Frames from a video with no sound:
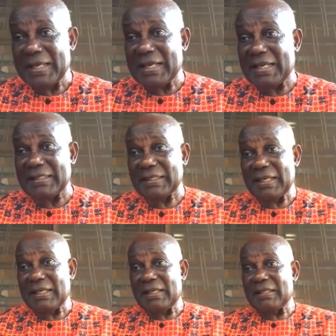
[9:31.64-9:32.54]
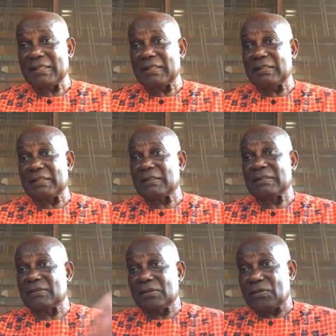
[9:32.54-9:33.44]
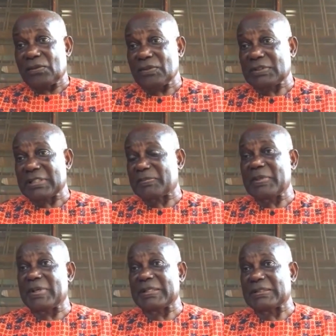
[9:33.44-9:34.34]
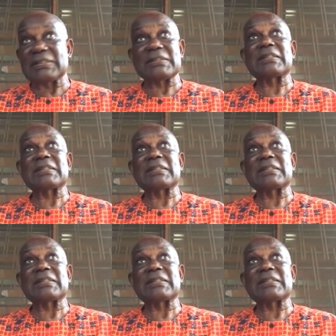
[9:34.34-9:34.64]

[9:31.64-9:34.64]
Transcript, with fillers: Okay. And th- those experiences